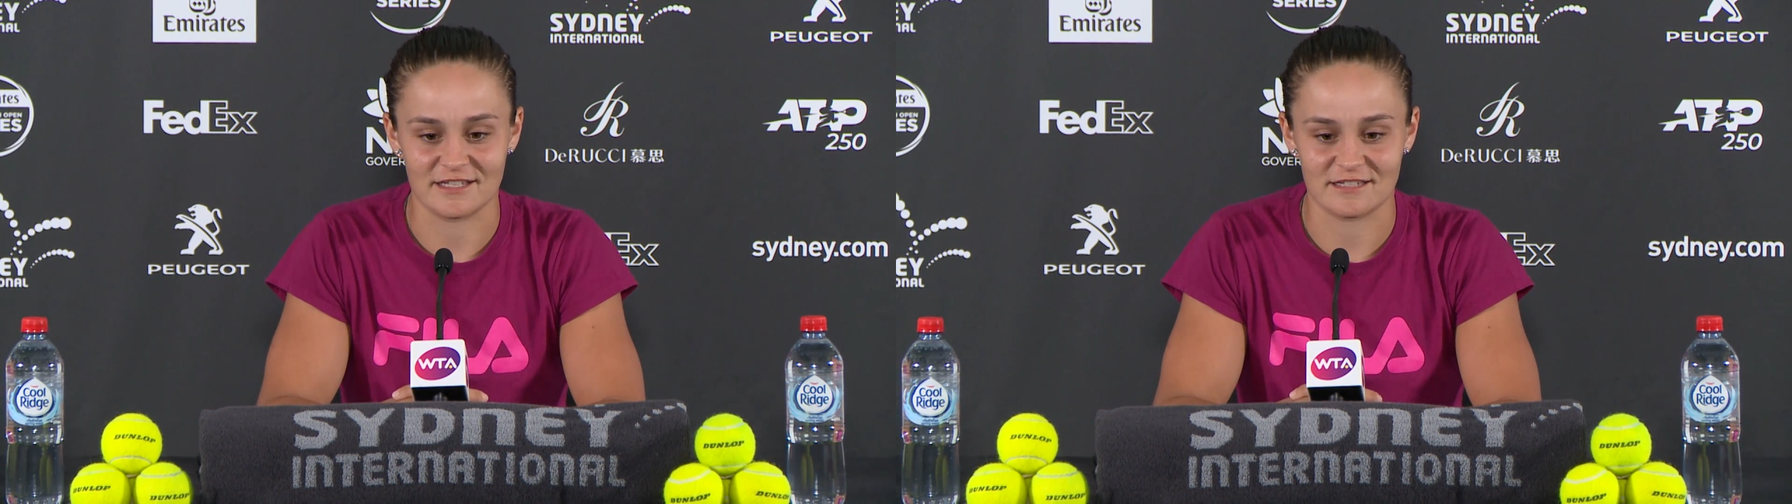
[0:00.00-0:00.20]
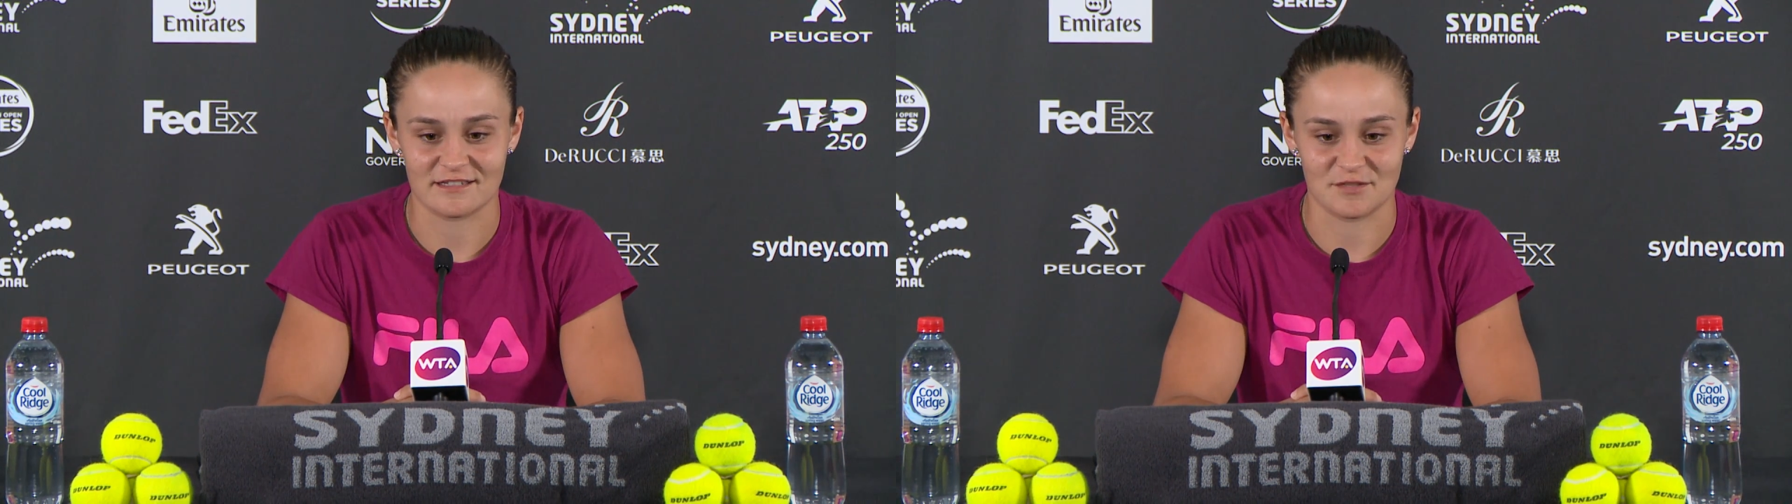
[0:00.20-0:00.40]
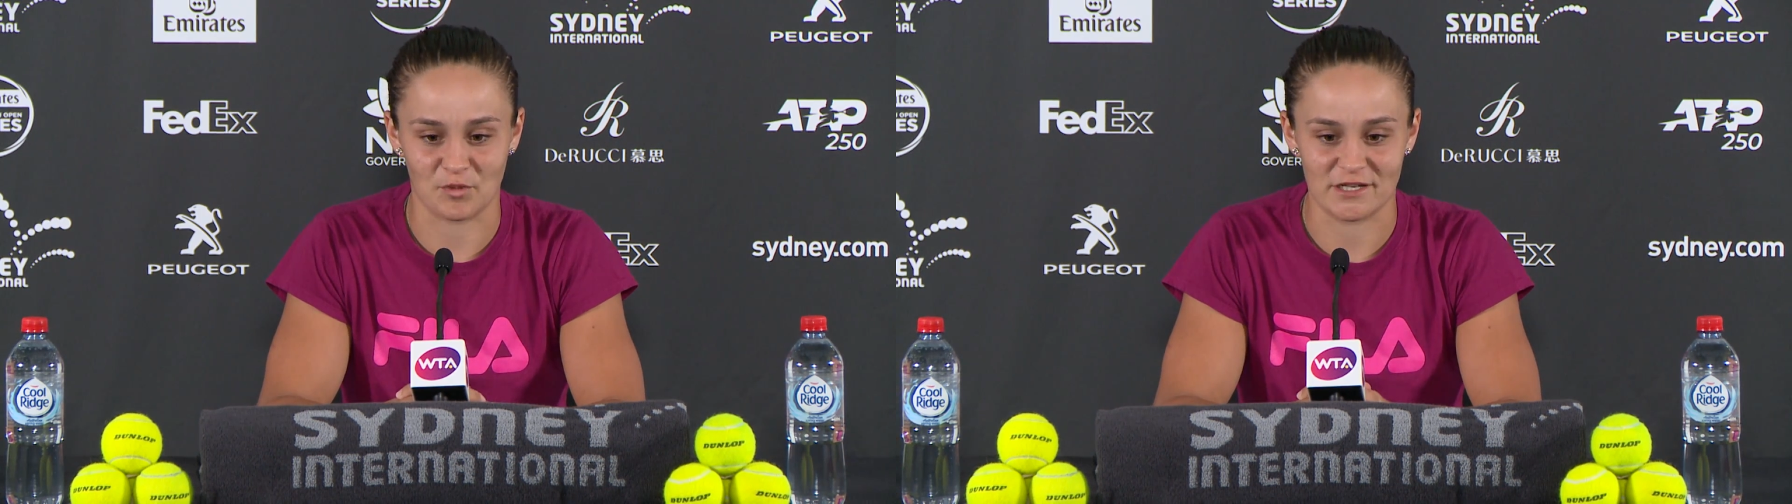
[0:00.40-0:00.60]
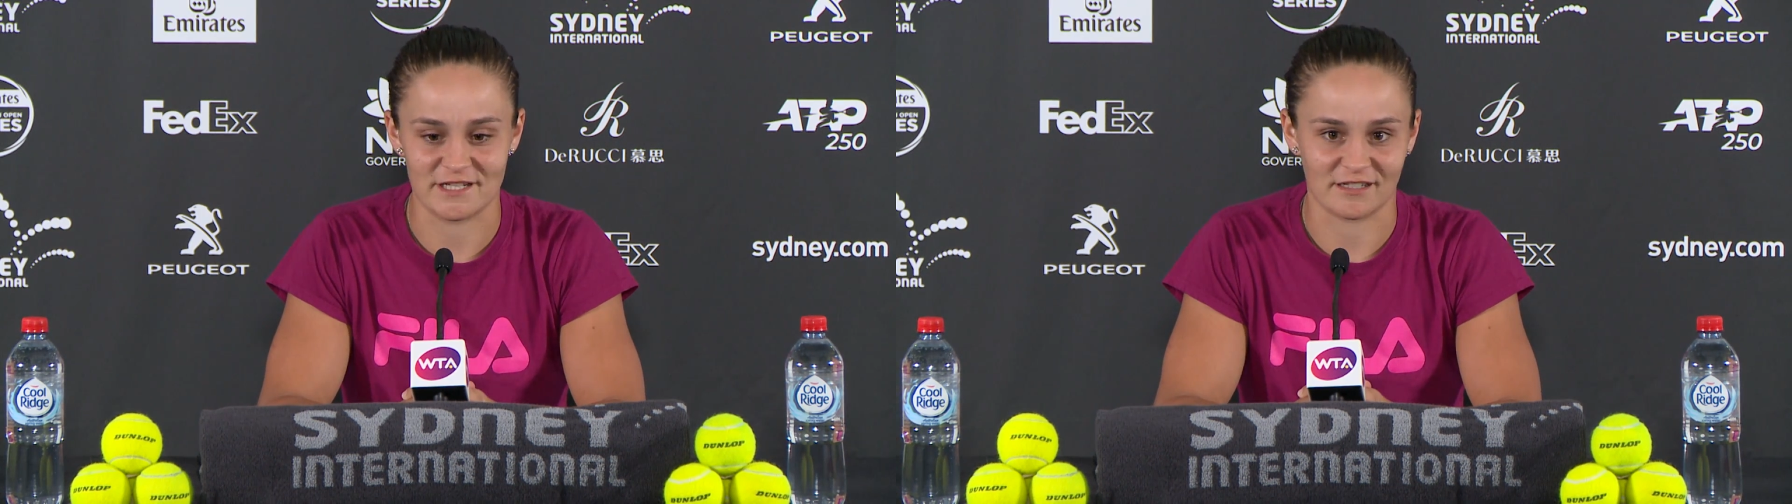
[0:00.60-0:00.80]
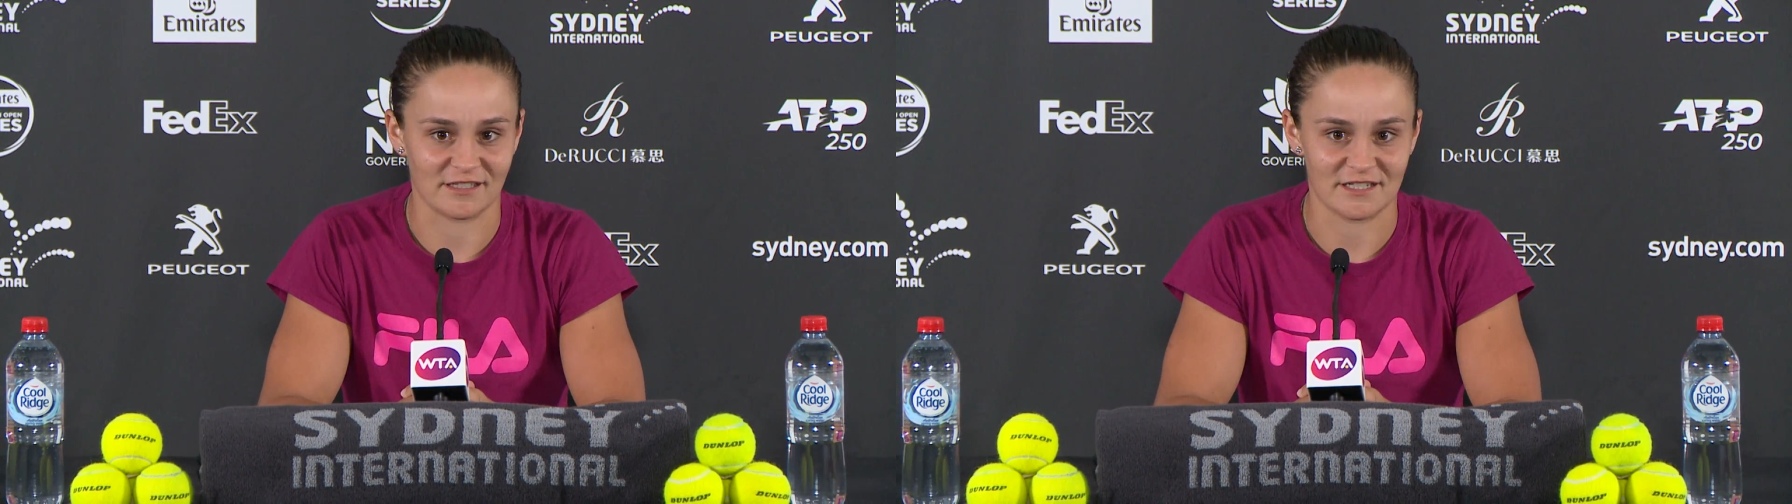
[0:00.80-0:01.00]

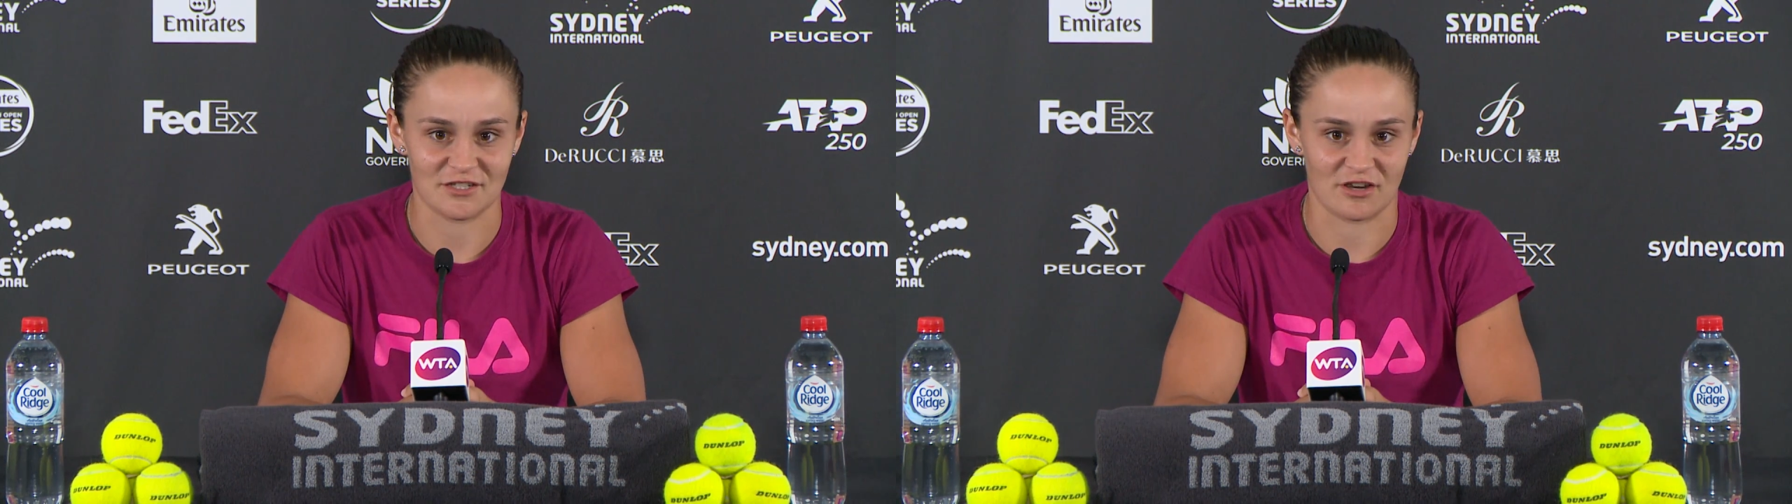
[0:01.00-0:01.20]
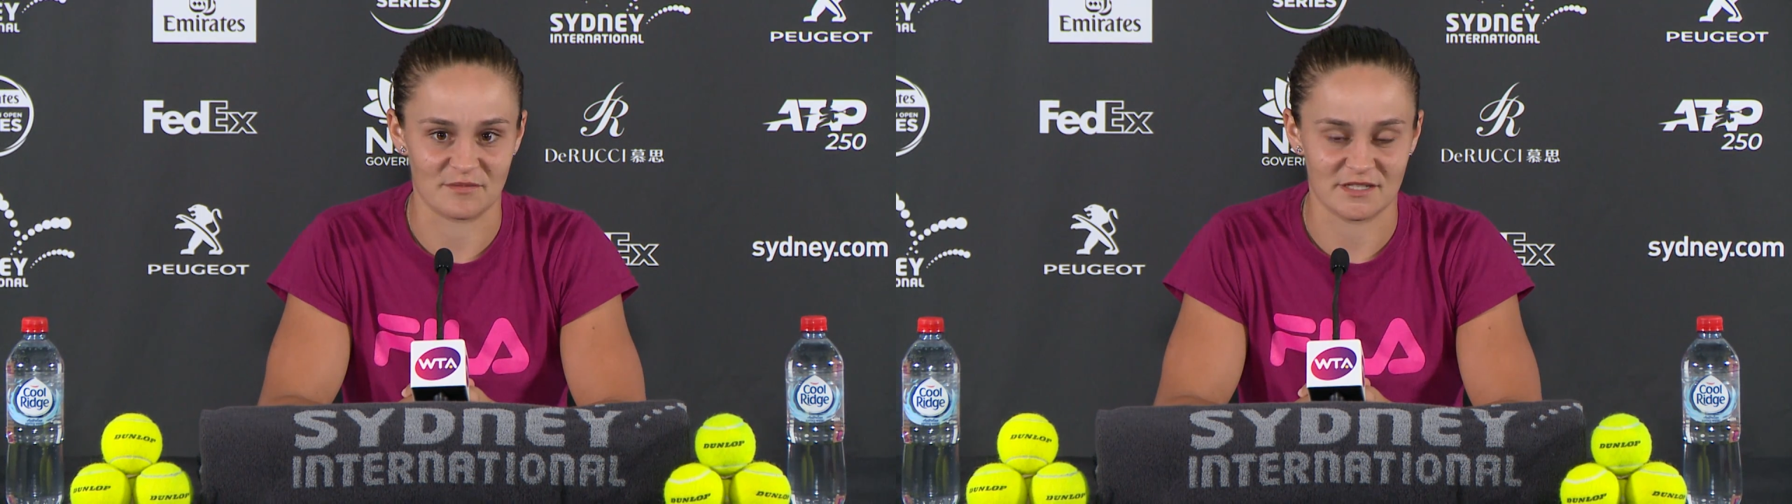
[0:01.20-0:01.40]
spine-tingling at times.